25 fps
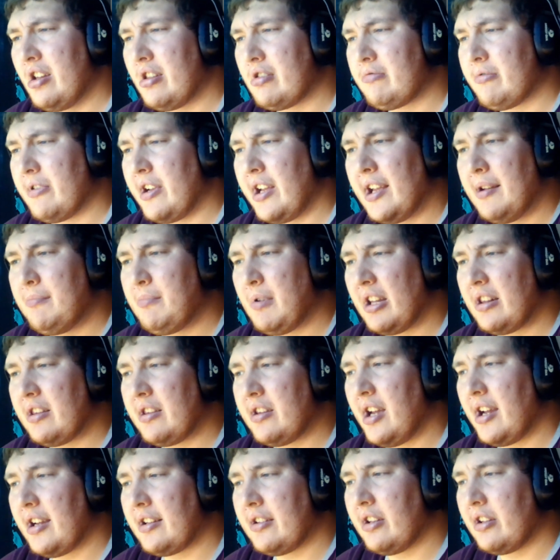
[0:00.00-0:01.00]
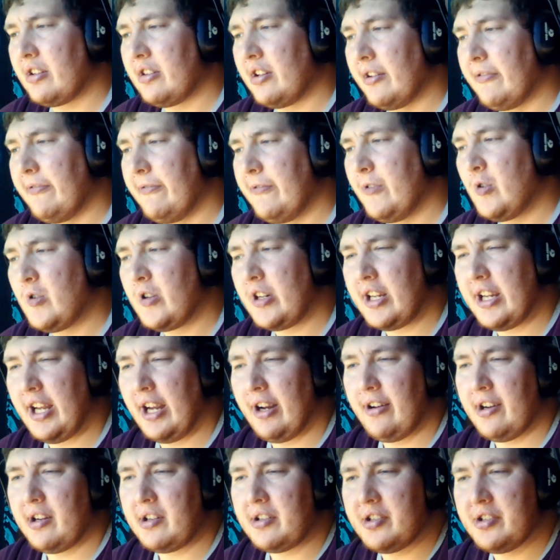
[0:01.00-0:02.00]
three, but technically four
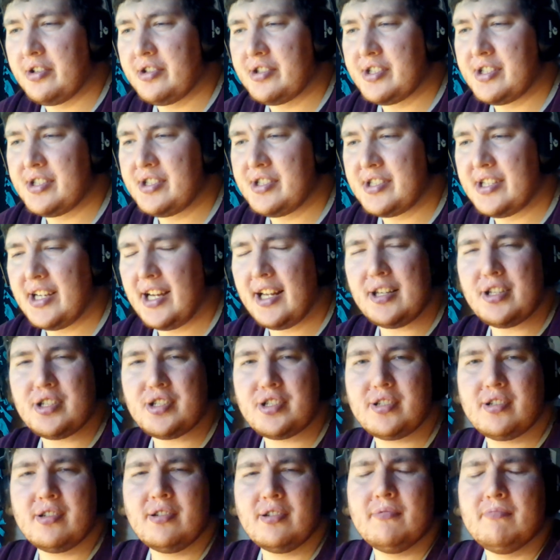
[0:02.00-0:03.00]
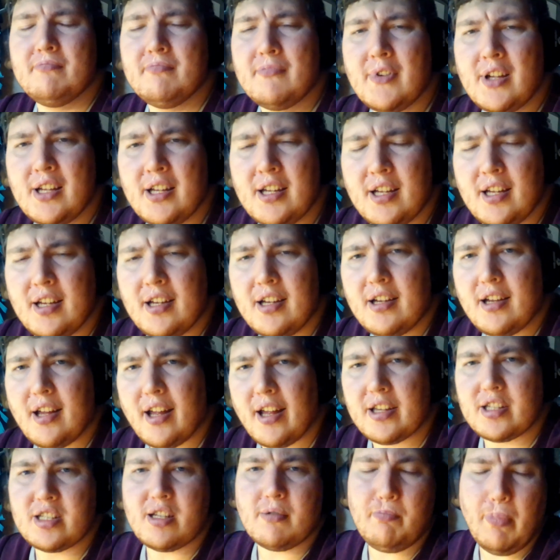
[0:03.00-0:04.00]
characters and such.
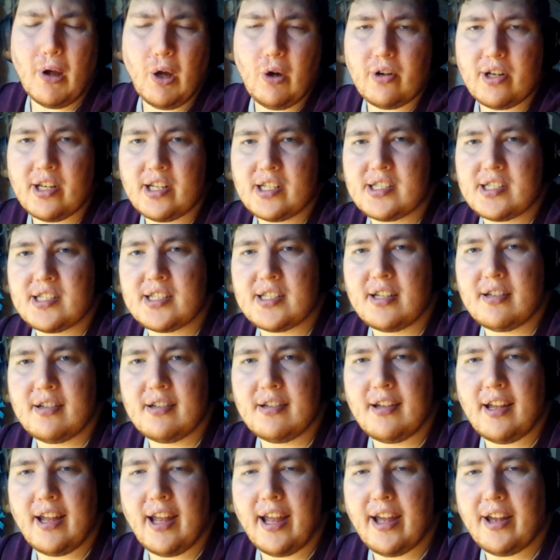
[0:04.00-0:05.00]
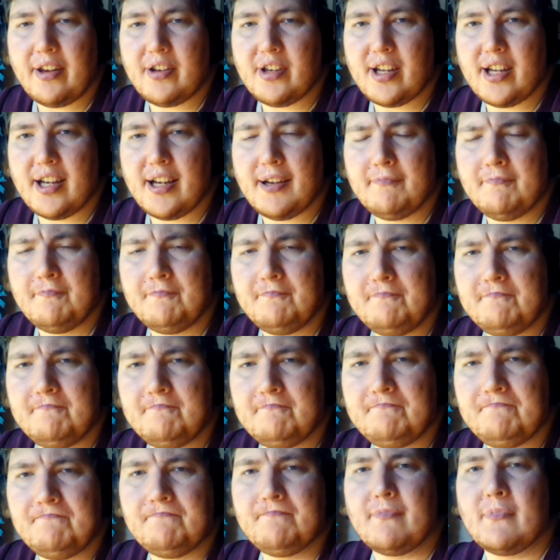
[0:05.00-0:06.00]
It's about us. and uh,
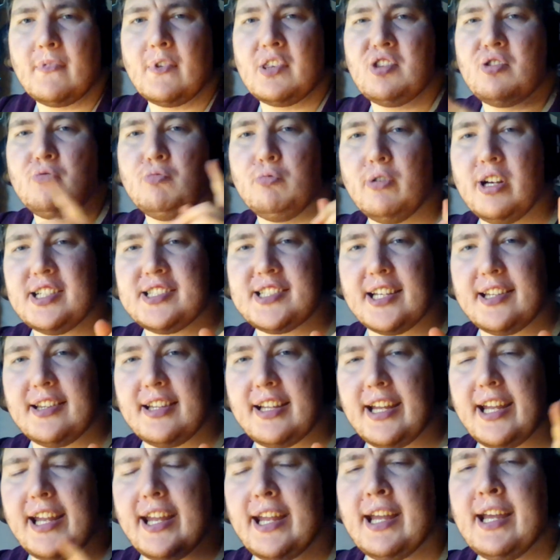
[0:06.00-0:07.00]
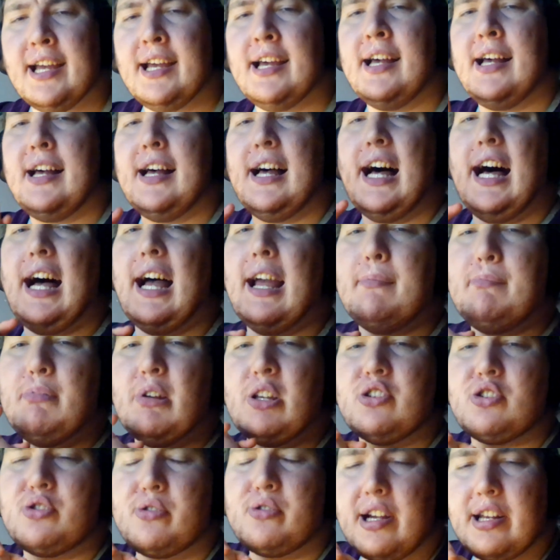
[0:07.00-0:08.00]
recently I've
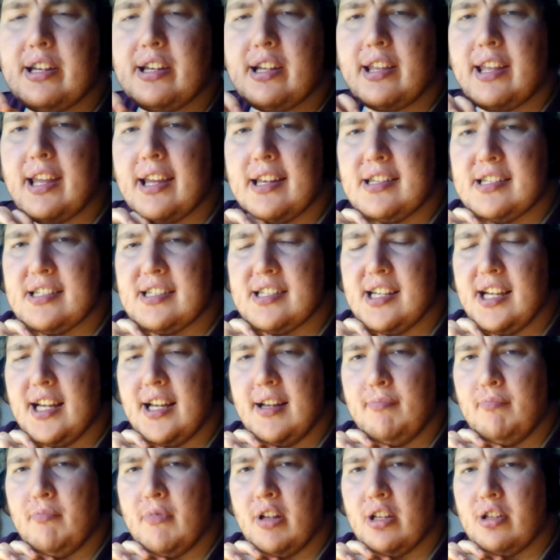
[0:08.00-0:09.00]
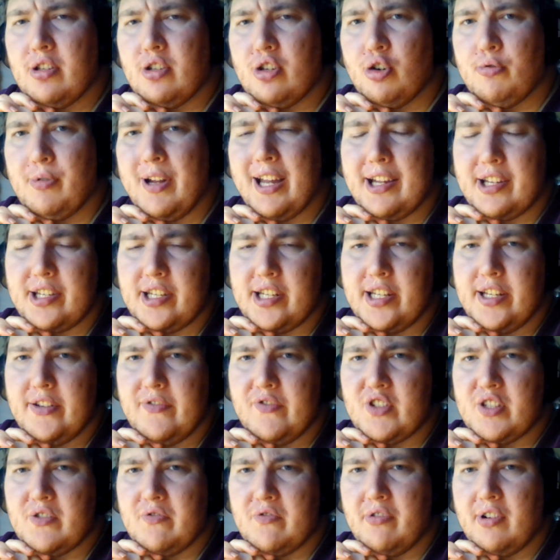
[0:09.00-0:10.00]
been trying to get some
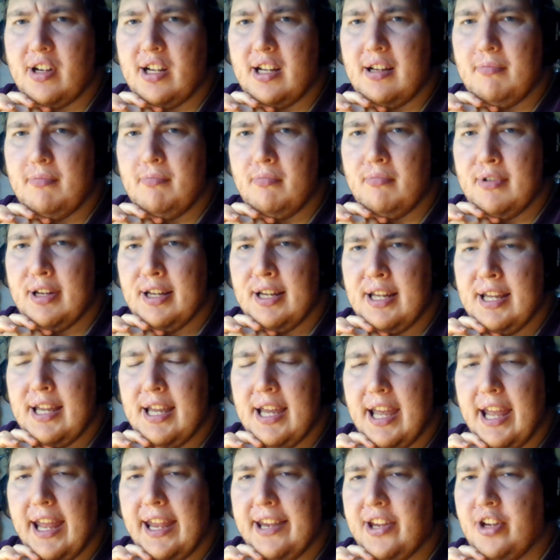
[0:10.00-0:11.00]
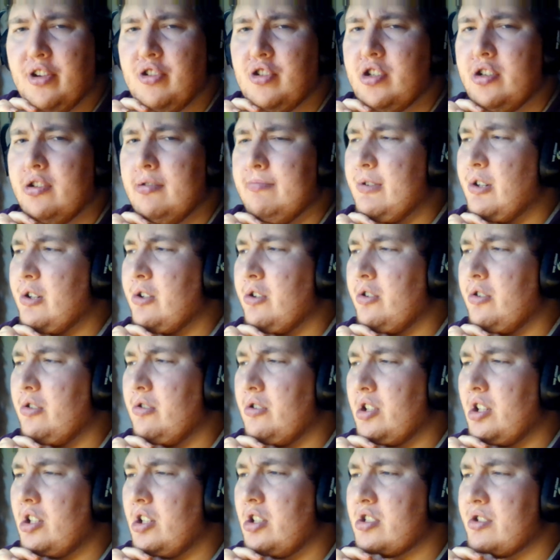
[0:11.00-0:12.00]
directives from a YouTuber who
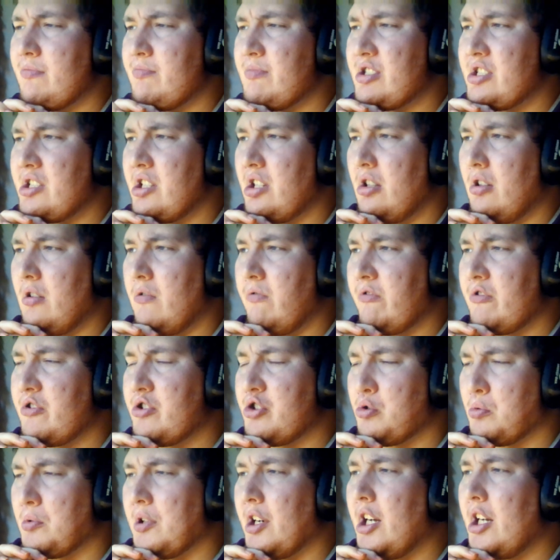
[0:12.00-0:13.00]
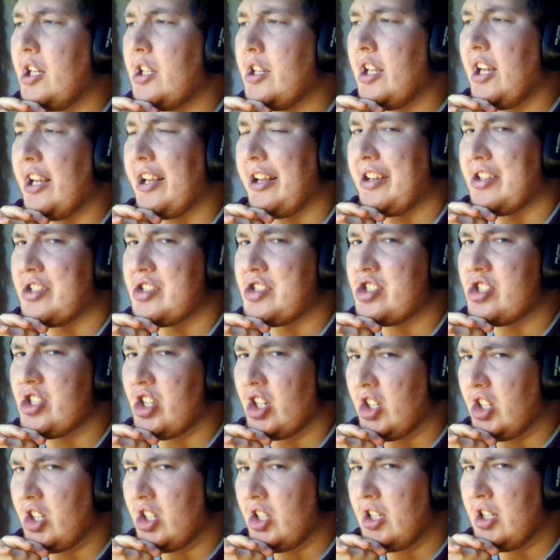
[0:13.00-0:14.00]
calls himself Draw Like a
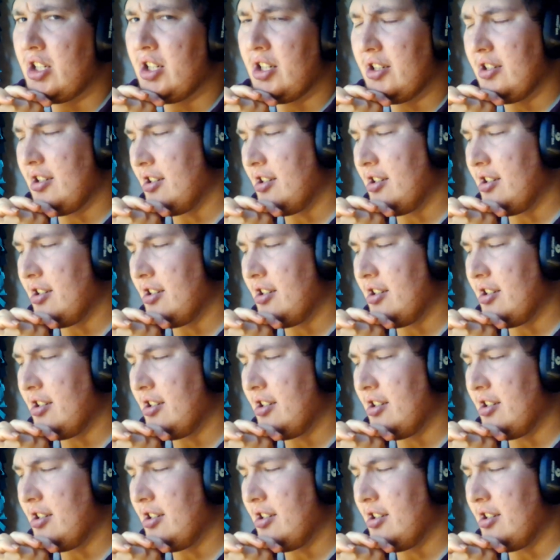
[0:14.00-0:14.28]
Sir.